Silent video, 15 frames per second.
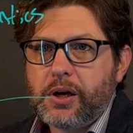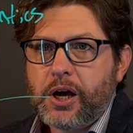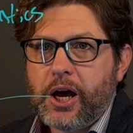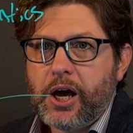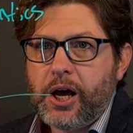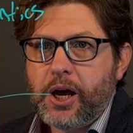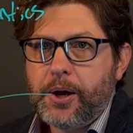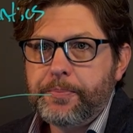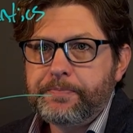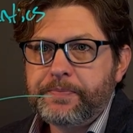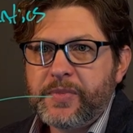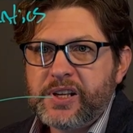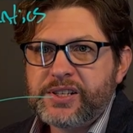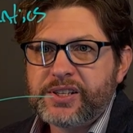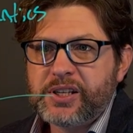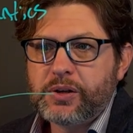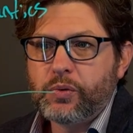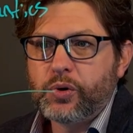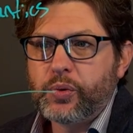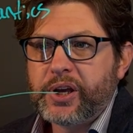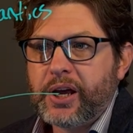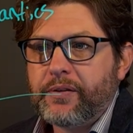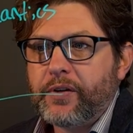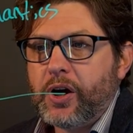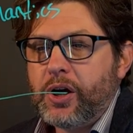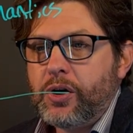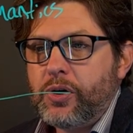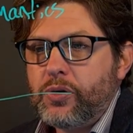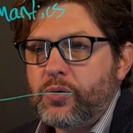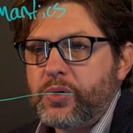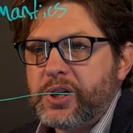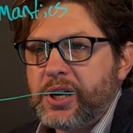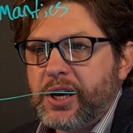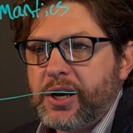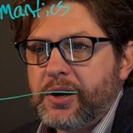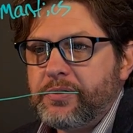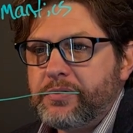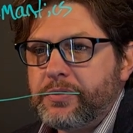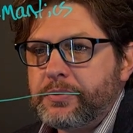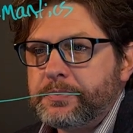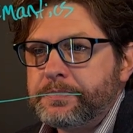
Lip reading: Let's see, what do we have? Oh, we have,